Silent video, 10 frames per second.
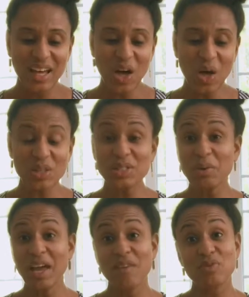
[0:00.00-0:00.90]
Also,
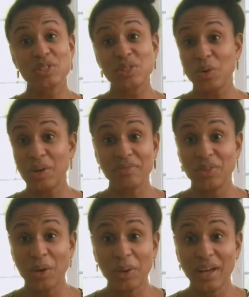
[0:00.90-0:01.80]
I have restorative
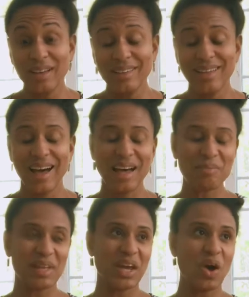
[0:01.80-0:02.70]
yoga
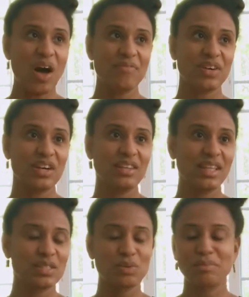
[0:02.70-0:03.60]
that I offer, and
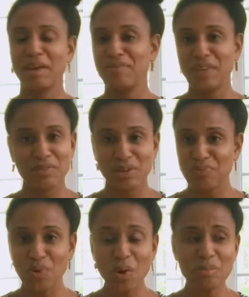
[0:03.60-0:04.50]
that's one of my favorite
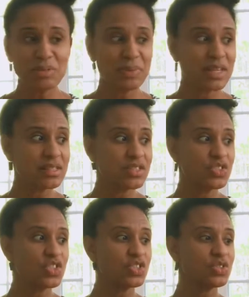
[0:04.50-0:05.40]
forms because it's
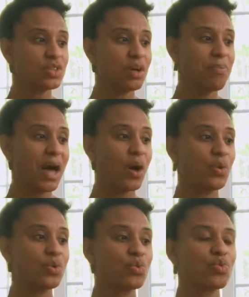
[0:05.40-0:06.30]
just
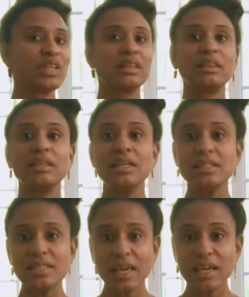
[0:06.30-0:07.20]
about
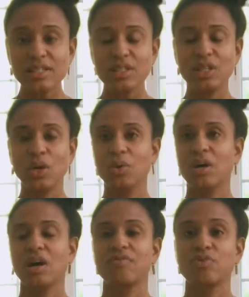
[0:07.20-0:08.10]
releasing. It's the yoga
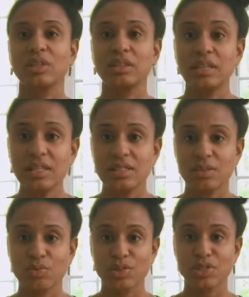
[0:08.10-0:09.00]
of release,
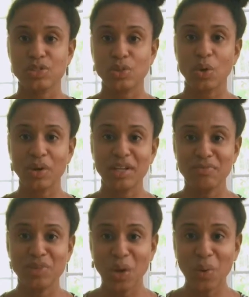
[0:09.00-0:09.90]

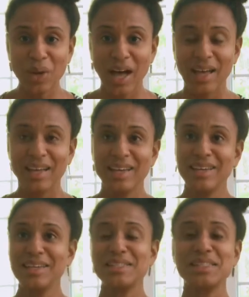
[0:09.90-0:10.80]
restorative yoga.
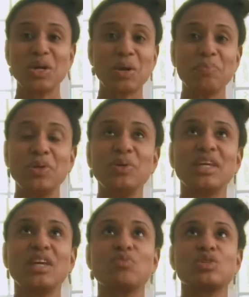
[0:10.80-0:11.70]
It is therapeutic.
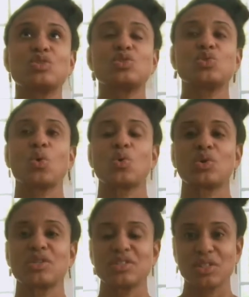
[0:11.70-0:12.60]
It
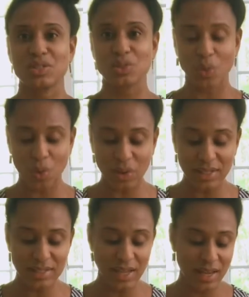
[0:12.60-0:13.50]
restores the soul.
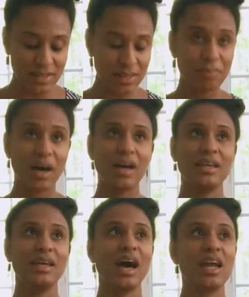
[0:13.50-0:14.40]
It takes the
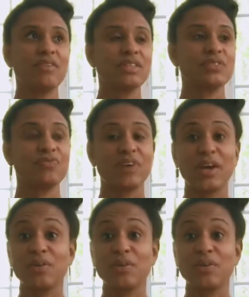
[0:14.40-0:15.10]
body out of this fight or